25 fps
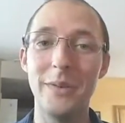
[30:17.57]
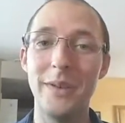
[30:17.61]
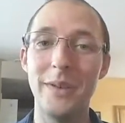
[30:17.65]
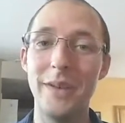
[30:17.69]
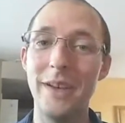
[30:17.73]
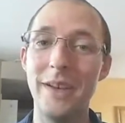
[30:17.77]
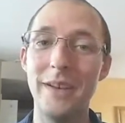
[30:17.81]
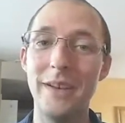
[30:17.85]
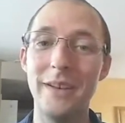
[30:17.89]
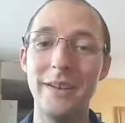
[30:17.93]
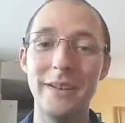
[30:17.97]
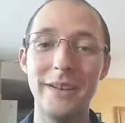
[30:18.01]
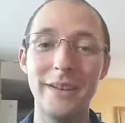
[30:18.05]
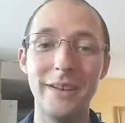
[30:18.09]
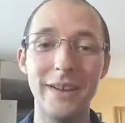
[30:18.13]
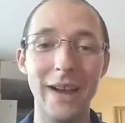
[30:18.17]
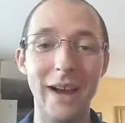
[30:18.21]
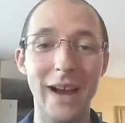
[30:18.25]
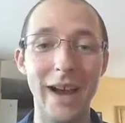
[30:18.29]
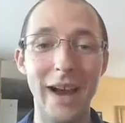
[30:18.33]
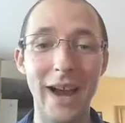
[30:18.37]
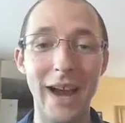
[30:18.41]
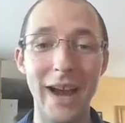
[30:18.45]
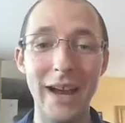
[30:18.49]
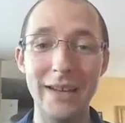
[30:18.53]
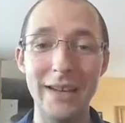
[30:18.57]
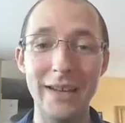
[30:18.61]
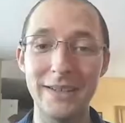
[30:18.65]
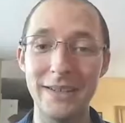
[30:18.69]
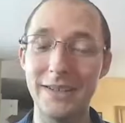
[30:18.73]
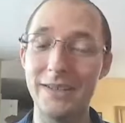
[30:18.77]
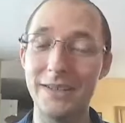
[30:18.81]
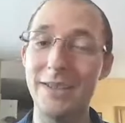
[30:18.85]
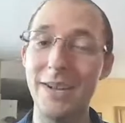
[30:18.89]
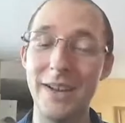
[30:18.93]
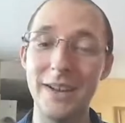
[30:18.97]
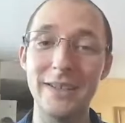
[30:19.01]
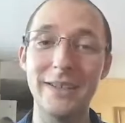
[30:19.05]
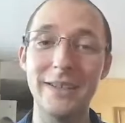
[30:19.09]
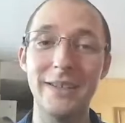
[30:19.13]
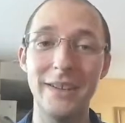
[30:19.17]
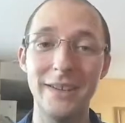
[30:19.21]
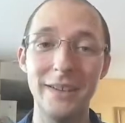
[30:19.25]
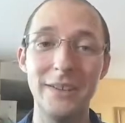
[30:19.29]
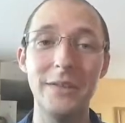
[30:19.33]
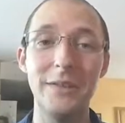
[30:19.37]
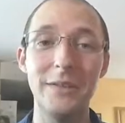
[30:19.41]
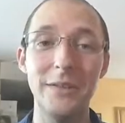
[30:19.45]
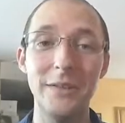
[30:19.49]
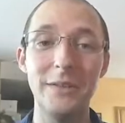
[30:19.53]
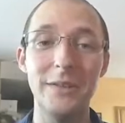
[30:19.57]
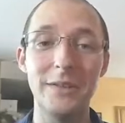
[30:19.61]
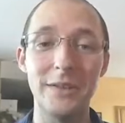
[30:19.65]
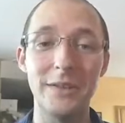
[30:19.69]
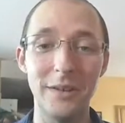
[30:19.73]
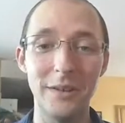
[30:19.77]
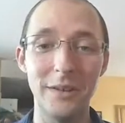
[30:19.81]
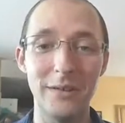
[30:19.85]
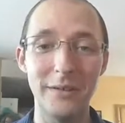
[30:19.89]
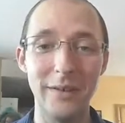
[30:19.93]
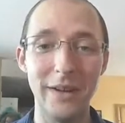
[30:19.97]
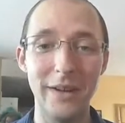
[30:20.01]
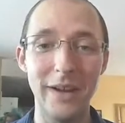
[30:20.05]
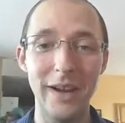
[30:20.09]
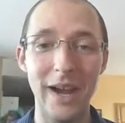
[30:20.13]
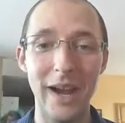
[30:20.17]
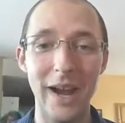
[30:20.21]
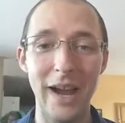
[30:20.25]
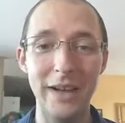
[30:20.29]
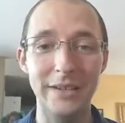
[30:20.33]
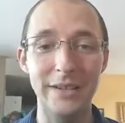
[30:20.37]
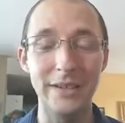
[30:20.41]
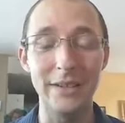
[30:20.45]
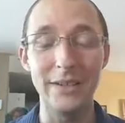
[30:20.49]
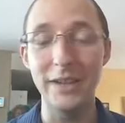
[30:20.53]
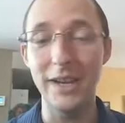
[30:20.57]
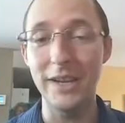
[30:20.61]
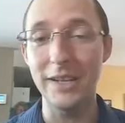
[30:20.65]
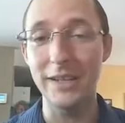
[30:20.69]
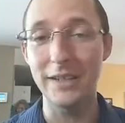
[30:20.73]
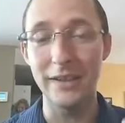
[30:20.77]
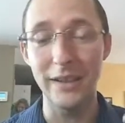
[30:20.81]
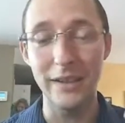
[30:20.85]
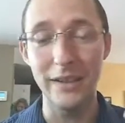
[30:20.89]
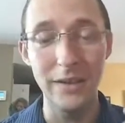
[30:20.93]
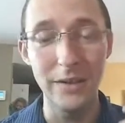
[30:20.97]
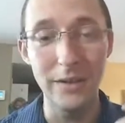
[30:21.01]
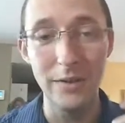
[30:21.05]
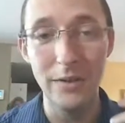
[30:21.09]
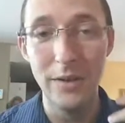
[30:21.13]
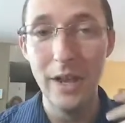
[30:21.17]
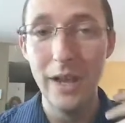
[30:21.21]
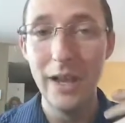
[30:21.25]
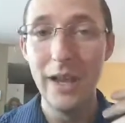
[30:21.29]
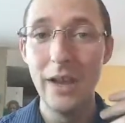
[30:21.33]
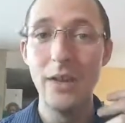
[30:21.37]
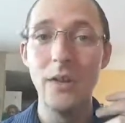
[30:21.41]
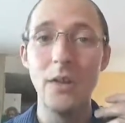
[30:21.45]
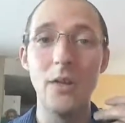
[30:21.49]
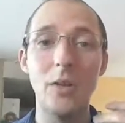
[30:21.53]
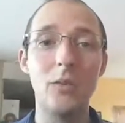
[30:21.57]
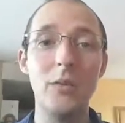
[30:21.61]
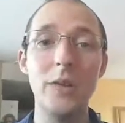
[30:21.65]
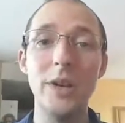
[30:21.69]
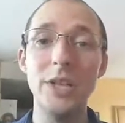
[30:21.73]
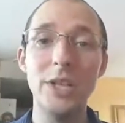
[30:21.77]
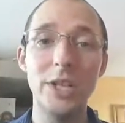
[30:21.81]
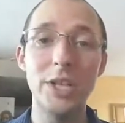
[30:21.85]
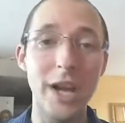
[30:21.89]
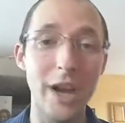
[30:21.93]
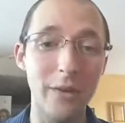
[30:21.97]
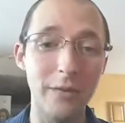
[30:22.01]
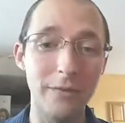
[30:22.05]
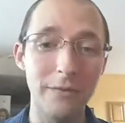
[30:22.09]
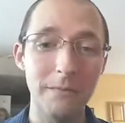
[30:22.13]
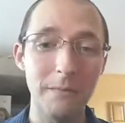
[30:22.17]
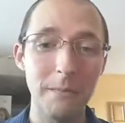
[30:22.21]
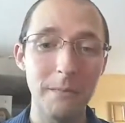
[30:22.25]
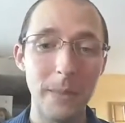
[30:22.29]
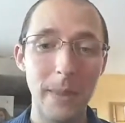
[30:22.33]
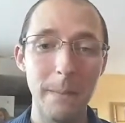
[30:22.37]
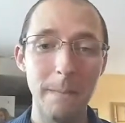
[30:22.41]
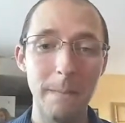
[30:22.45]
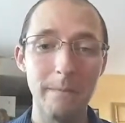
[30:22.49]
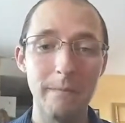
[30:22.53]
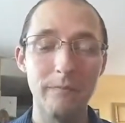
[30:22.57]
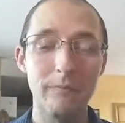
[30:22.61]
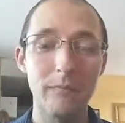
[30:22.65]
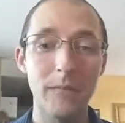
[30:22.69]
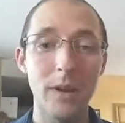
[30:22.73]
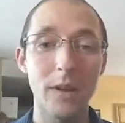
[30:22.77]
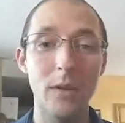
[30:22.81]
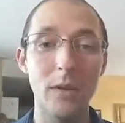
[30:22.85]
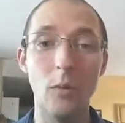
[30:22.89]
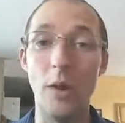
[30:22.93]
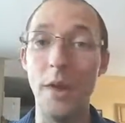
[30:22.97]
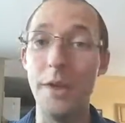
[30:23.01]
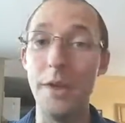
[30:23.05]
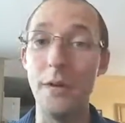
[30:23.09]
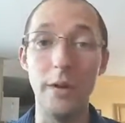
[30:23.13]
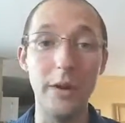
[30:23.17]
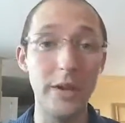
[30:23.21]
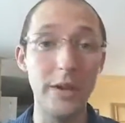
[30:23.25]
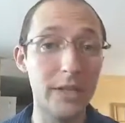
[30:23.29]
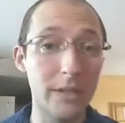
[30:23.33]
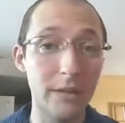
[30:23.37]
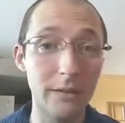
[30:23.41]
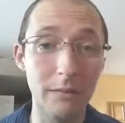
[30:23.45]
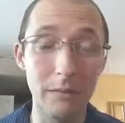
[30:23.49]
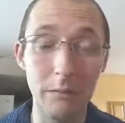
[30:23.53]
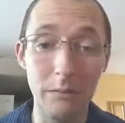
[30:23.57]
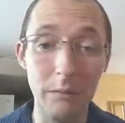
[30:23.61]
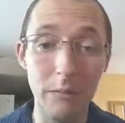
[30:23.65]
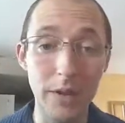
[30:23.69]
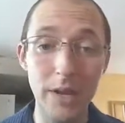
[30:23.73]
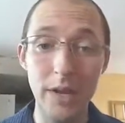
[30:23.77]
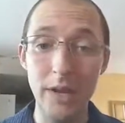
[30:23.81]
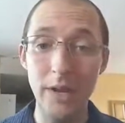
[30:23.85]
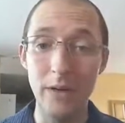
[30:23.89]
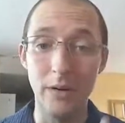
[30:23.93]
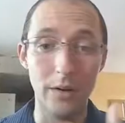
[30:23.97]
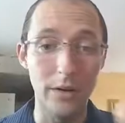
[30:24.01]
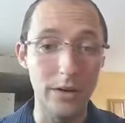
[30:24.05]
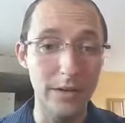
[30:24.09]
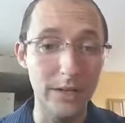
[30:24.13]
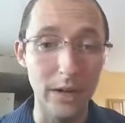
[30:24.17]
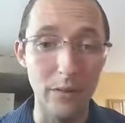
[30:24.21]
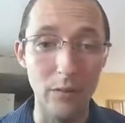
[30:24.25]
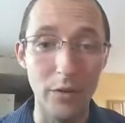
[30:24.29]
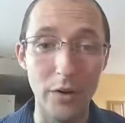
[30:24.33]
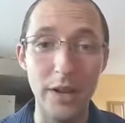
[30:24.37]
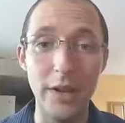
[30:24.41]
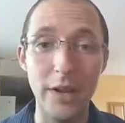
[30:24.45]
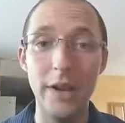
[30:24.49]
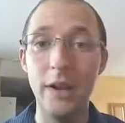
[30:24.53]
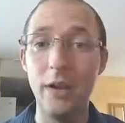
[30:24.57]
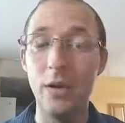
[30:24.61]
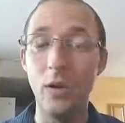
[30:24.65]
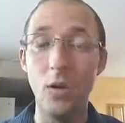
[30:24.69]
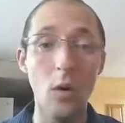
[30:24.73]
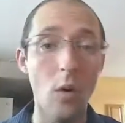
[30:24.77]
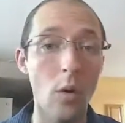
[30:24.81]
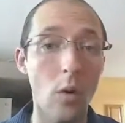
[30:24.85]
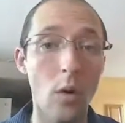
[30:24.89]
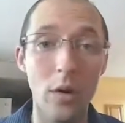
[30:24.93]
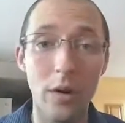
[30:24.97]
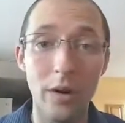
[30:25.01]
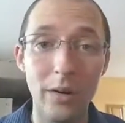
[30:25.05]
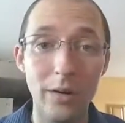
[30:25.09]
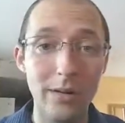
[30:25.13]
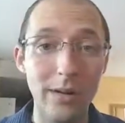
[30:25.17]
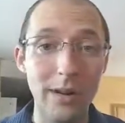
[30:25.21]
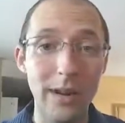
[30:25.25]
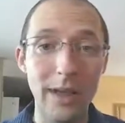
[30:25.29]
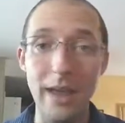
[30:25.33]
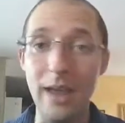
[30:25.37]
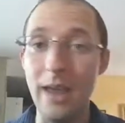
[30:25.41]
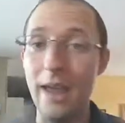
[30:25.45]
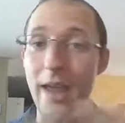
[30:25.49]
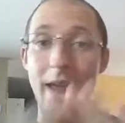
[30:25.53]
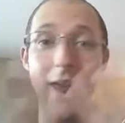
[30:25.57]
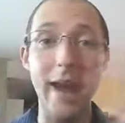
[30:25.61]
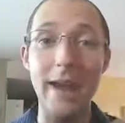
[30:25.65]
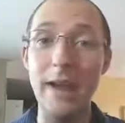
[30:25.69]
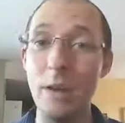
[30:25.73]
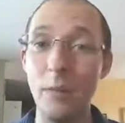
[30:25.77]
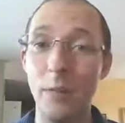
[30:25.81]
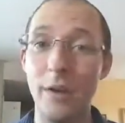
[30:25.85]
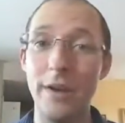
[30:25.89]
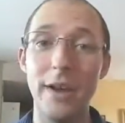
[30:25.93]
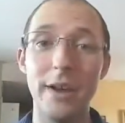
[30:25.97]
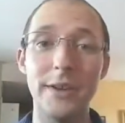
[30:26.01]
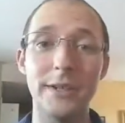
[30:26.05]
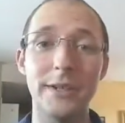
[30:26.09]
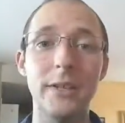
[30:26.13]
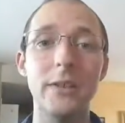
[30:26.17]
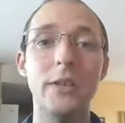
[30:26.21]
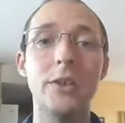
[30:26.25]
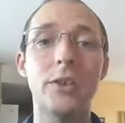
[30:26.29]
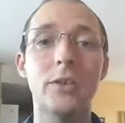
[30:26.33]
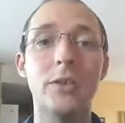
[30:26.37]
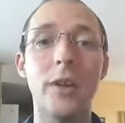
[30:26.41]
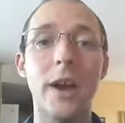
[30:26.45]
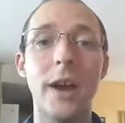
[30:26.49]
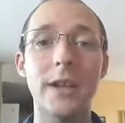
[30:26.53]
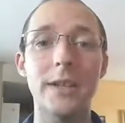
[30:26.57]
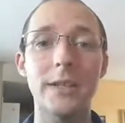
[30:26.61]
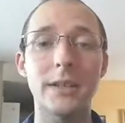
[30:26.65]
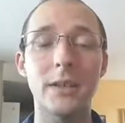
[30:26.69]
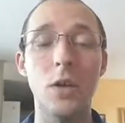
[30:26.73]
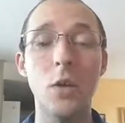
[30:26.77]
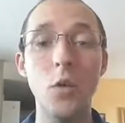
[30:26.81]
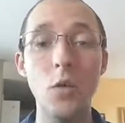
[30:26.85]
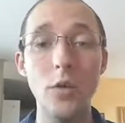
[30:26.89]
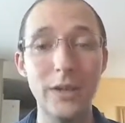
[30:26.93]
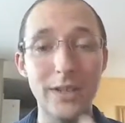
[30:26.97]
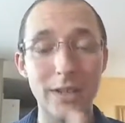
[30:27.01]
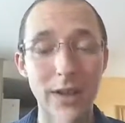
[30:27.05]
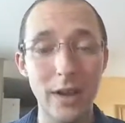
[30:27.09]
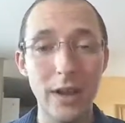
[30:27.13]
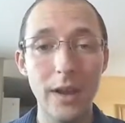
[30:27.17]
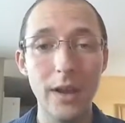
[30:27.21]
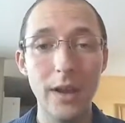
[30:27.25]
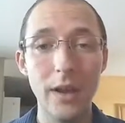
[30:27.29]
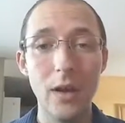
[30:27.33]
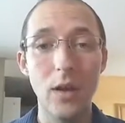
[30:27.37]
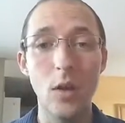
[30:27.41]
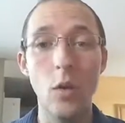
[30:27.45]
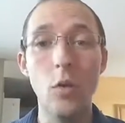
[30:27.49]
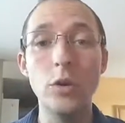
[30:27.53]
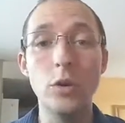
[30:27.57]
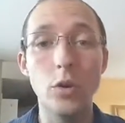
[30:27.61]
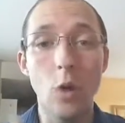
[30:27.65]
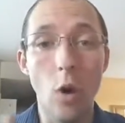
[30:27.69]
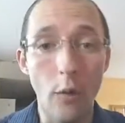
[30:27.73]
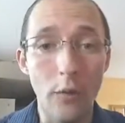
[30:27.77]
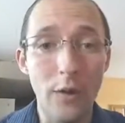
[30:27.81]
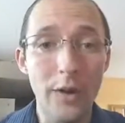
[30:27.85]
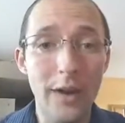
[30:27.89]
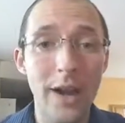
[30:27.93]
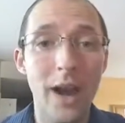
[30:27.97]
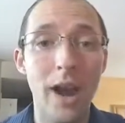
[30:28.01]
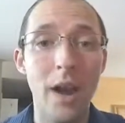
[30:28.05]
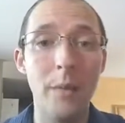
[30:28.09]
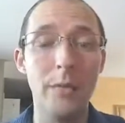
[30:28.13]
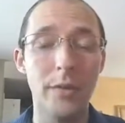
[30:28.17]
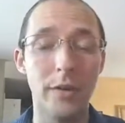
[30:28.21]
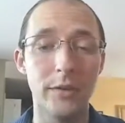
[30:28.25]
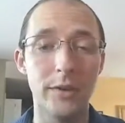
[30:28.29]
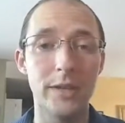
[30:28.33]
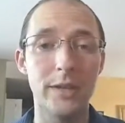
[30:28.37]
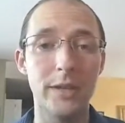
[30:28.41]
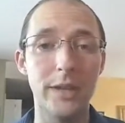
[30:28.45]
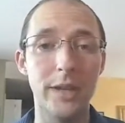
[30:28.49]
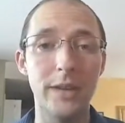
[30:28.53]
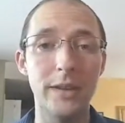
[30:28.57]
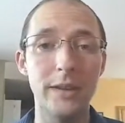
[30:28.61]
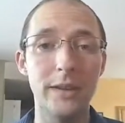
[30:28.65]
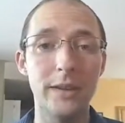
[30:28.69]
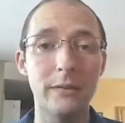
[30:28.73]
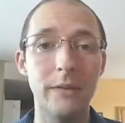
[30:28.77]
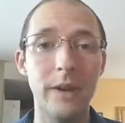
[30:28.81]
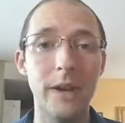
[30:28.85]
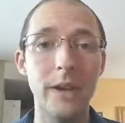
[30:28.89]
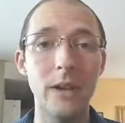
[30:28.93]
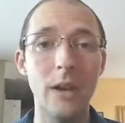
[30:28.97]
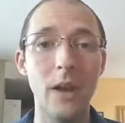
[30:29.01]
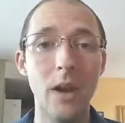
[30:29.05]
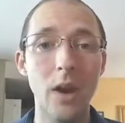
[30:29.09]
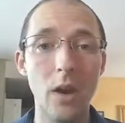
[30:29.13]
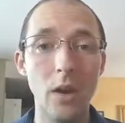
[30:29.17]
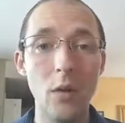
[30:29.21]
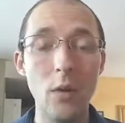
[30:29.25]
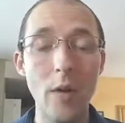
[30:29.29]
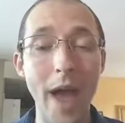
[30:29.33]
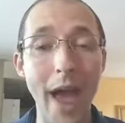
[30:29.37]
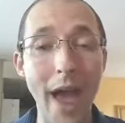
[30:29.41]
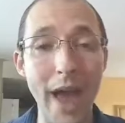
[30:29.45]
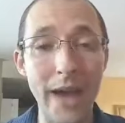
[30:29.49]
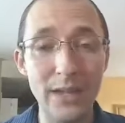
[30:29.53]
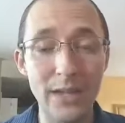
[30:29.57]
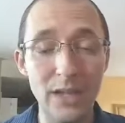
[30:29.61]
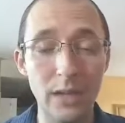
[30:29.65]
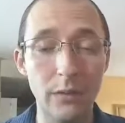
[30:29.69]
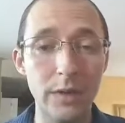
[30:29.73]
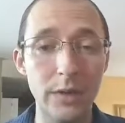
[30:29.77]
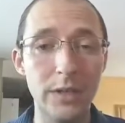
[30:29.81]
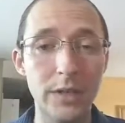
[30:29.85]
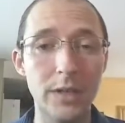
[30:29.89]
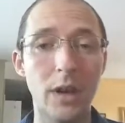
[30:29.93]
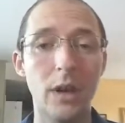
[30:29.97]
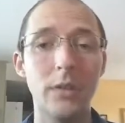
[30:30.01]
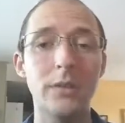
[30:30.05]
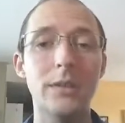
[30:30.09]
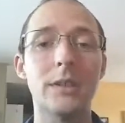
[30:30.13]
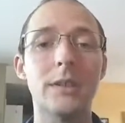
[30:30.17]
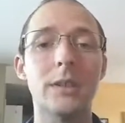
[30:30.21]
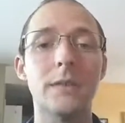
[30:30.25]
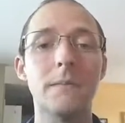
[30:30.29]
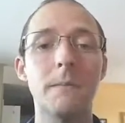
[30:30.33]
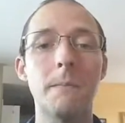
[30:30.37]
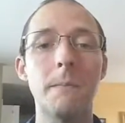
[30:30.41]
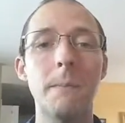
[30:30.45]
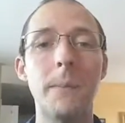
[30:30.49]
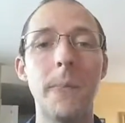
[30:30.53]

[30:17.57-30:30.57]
and I suggest that you do so, right? I suggest that you reach out, whether it's me or someone here or anyone else that you trust who's overcome those things, right? Who has the results,